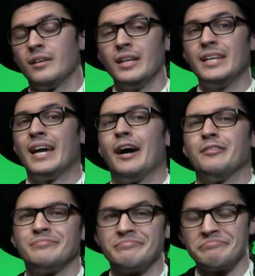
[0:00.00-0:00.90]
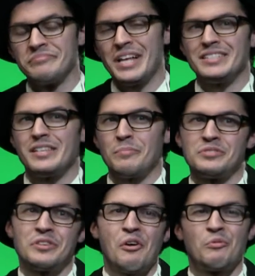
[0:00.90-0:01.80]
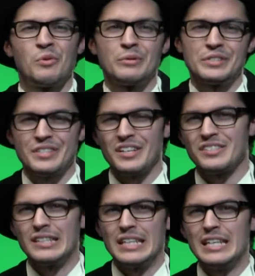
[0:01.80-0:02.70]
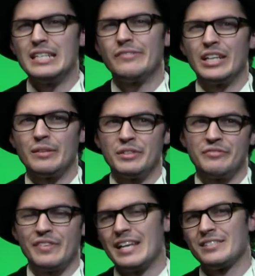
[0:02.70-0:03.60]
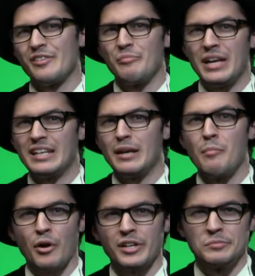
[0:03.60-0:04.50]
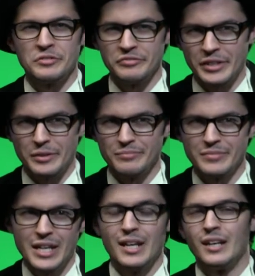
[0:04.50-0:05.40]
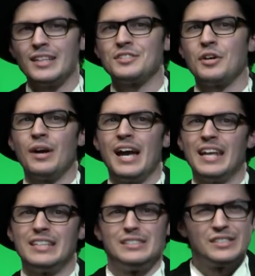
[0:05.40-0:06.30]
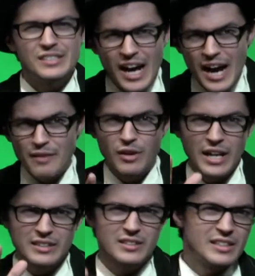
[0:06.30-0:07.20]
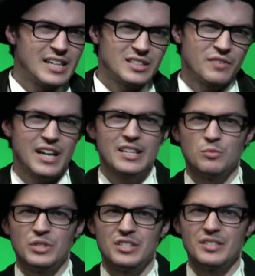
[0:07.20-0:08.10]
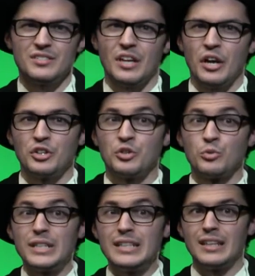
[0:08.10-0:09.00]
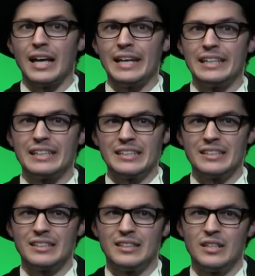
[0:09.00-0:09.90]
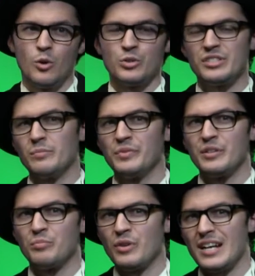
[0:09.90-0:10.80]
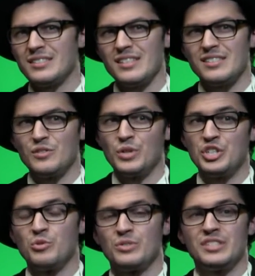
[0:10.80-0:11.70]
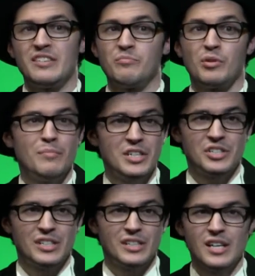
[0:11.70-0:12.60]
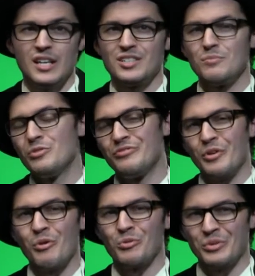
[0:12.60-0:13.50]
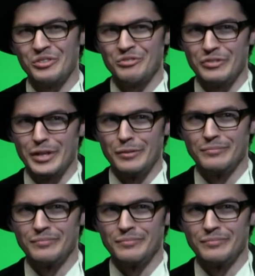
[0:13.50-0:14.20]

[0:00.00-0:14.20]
Anyhow, last episode we were discussing the in-development phase of making a marketable film. Let's go ahead and dive right into the next phase, which is greenlighting, or simply the process in which you receive permission to move forward with your film.